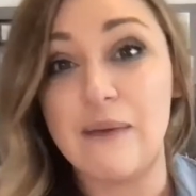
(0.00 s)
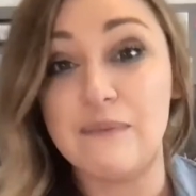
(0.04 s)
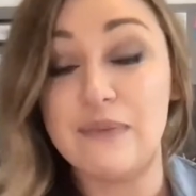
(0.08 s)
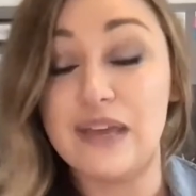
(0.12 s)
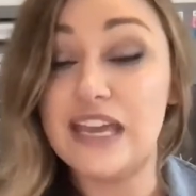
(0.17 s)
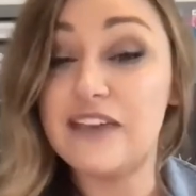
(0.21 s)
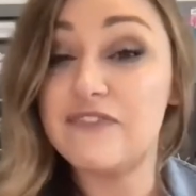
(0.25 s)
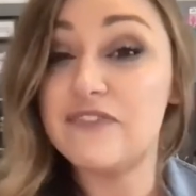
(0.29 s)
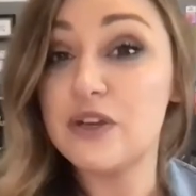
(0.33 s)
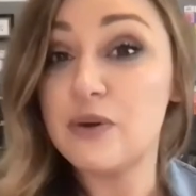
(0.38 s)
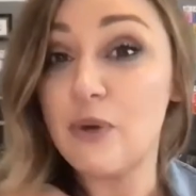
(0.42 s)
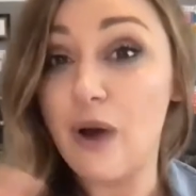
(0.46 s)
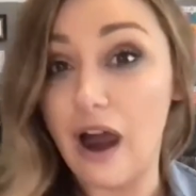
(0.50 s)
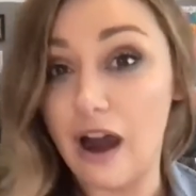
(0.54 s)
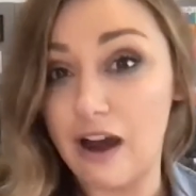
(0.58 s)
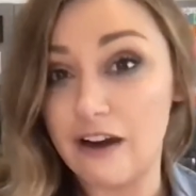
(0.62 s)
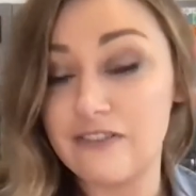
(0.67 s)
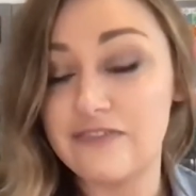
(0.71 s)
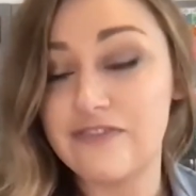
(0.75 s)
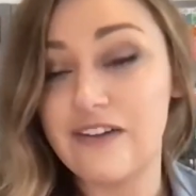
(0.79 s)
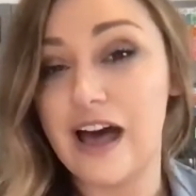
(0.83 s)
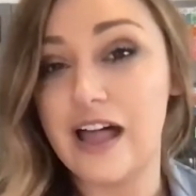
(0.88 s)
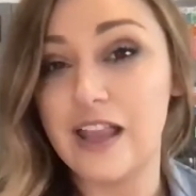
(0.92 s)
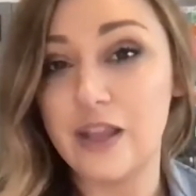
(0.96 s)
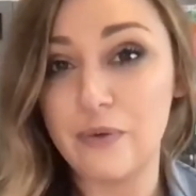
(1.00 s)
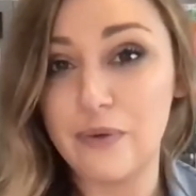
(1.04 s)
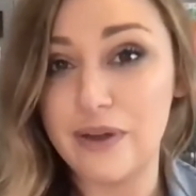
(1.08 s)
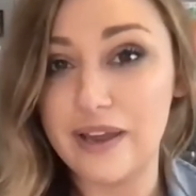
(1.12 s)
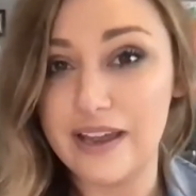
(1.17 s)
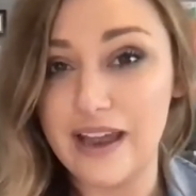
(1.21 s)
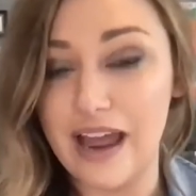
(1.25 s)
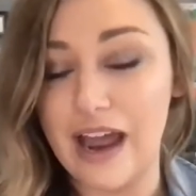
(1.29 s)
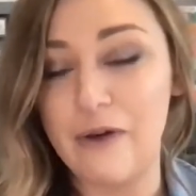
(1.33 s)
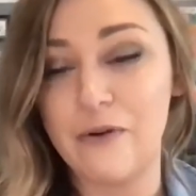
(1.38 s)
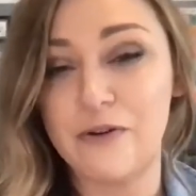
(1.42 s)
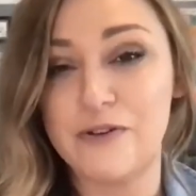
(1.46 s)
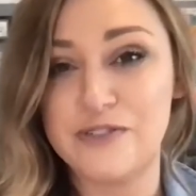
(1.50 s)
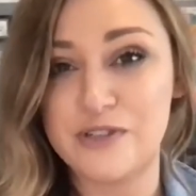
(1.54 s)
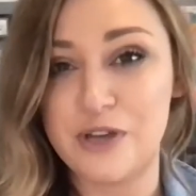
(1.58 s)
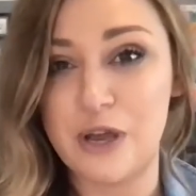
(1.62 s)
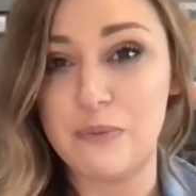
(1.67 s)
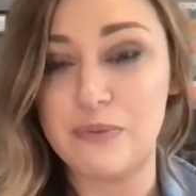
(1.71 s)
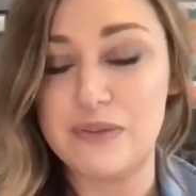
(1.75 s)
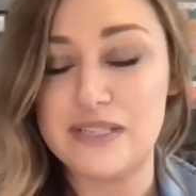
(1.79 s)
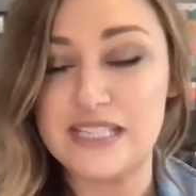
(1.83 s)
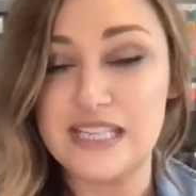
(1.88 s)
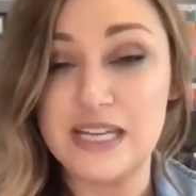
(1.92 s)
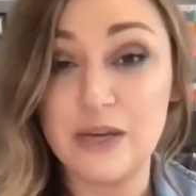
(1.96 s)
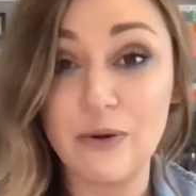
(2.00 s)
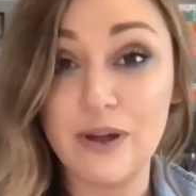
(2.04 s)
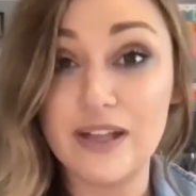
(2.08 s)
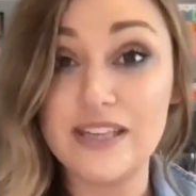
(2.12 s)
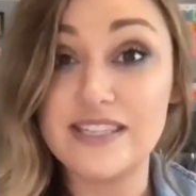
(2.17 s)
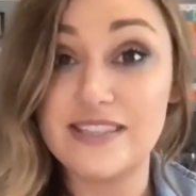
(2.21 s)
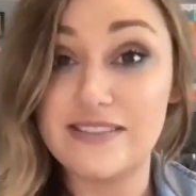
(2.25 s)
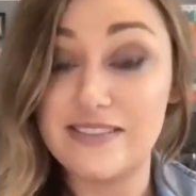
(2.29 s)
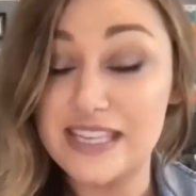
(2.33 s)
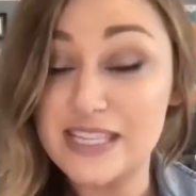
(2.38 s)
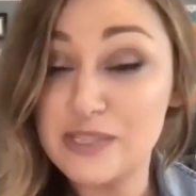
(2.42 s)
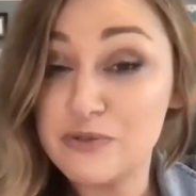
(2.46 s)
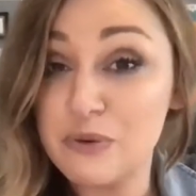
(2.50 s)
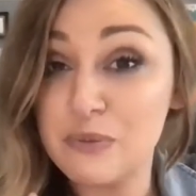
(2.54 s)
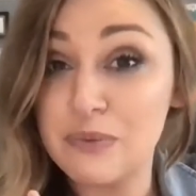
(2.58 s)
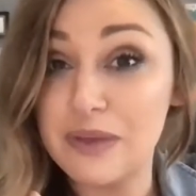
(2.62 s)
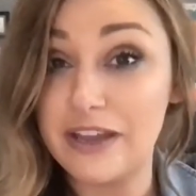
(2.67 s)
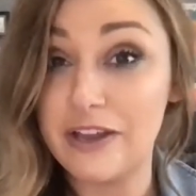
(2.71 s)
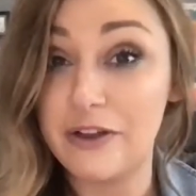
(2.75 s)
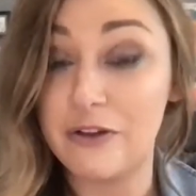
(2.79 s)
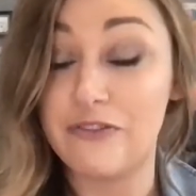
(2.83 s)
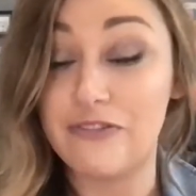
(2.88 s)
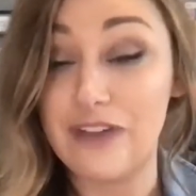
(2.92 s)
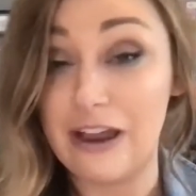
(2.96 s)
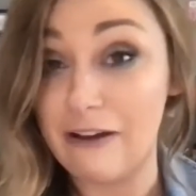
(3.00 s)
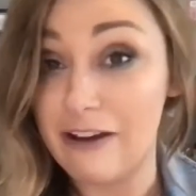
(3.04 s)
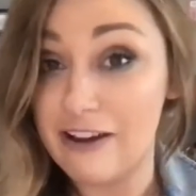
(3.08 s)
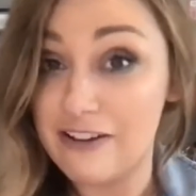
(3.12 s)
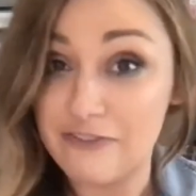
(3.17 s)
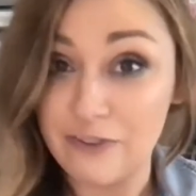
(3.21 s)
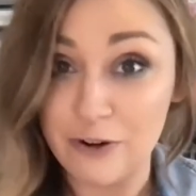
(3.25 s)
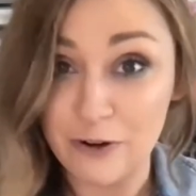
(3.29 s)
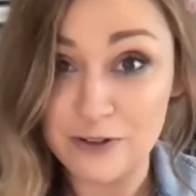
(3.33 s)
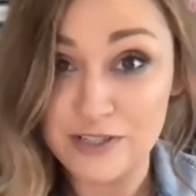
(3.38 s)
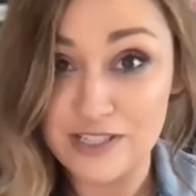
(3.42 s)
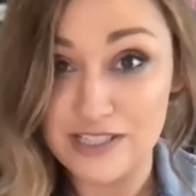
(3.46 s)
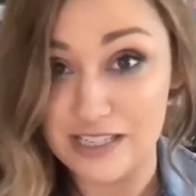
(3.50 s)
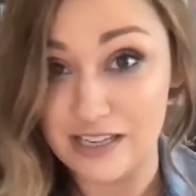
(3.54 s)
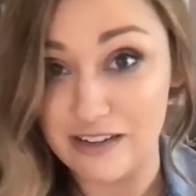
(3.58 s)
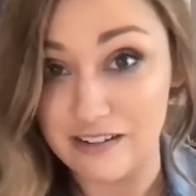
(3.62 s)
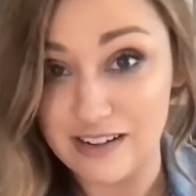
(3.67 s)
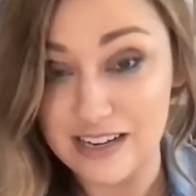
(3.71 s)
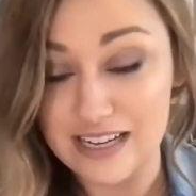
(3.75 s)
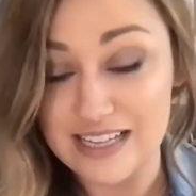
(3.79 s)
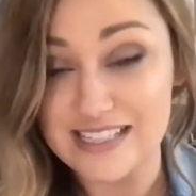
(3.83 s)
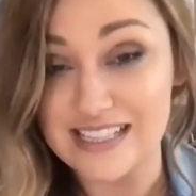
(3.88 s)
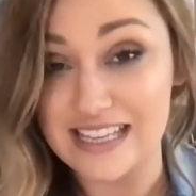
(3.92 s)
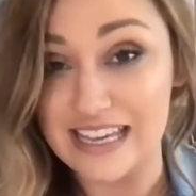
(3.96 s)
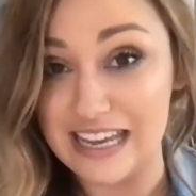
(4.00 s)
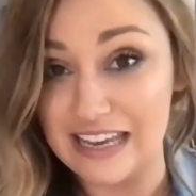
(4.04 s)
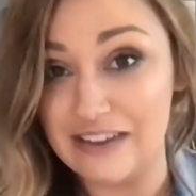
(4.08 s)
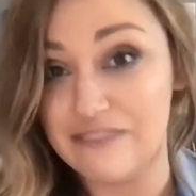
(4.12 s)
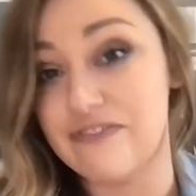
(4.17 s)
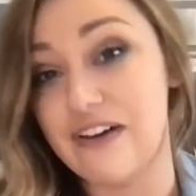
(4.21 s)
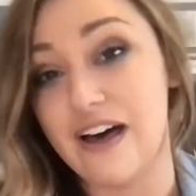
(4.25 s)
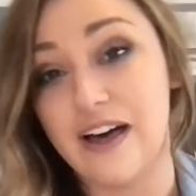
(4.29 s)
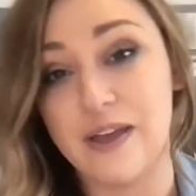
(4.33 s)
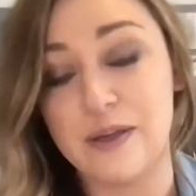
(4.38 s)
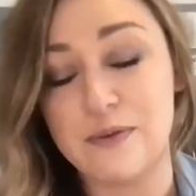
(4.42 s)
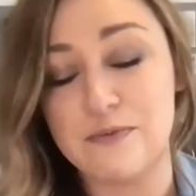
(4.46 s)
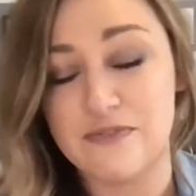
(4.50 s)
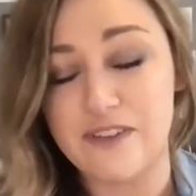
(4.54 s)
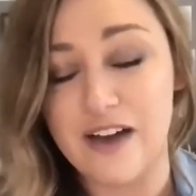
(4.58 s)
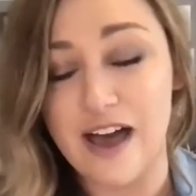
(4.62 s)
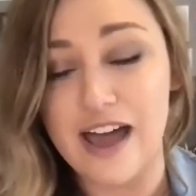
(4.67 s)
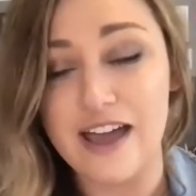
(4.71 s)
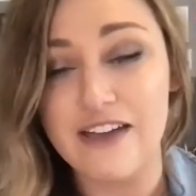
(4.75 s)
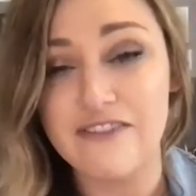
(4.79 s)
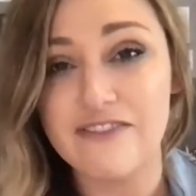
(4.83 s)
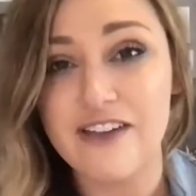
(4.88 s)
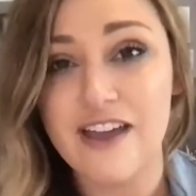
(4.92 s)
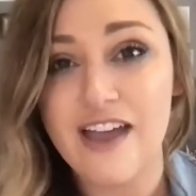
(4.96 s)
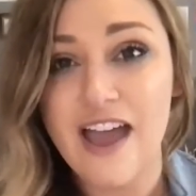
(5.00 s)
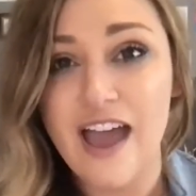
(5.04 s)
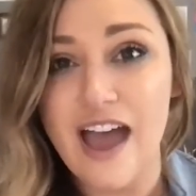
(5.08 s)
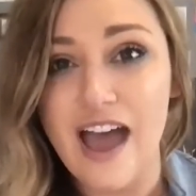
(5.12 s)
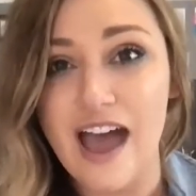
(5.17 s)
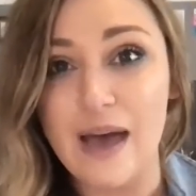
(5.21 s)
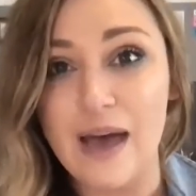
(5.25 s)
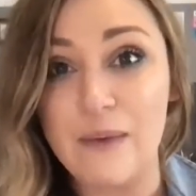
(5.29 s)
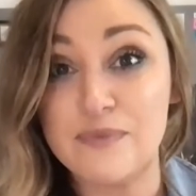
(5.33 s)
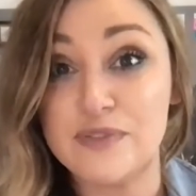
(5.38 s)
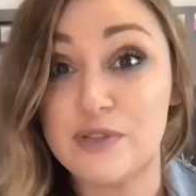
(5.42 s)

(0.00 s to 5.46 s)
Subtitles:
If you are following our scope and sequence, this will be your very first series in Volume 5.